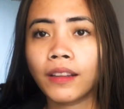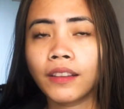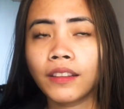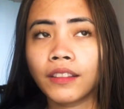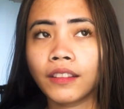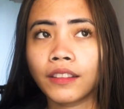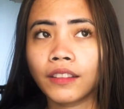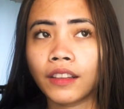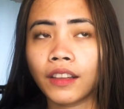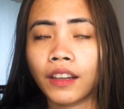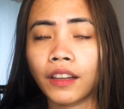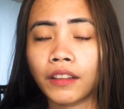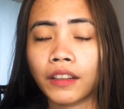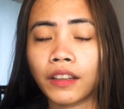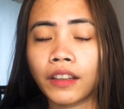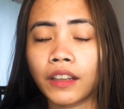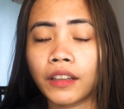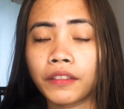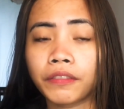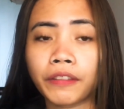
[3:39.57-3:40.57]
But the
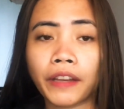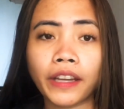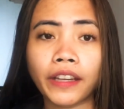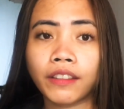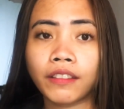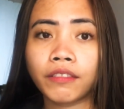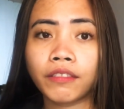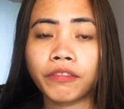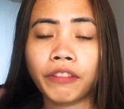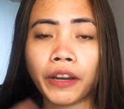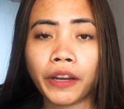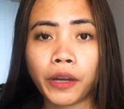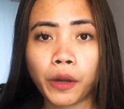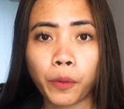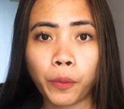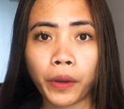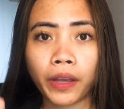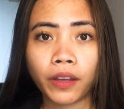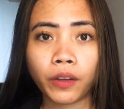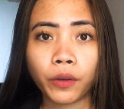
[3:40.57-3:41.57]
smell
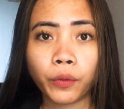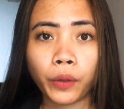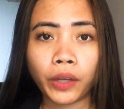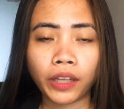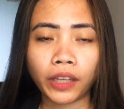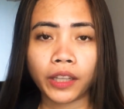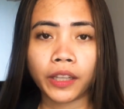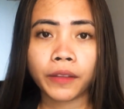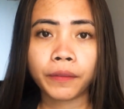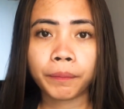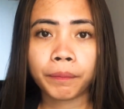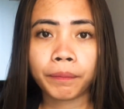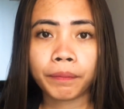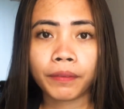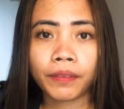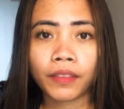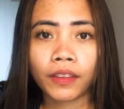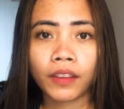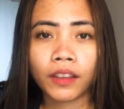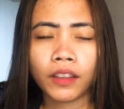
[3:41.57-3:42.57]
fades away
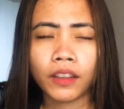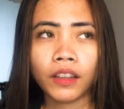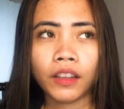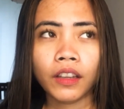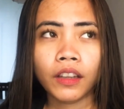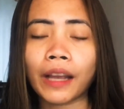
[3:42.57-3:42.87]
quickly.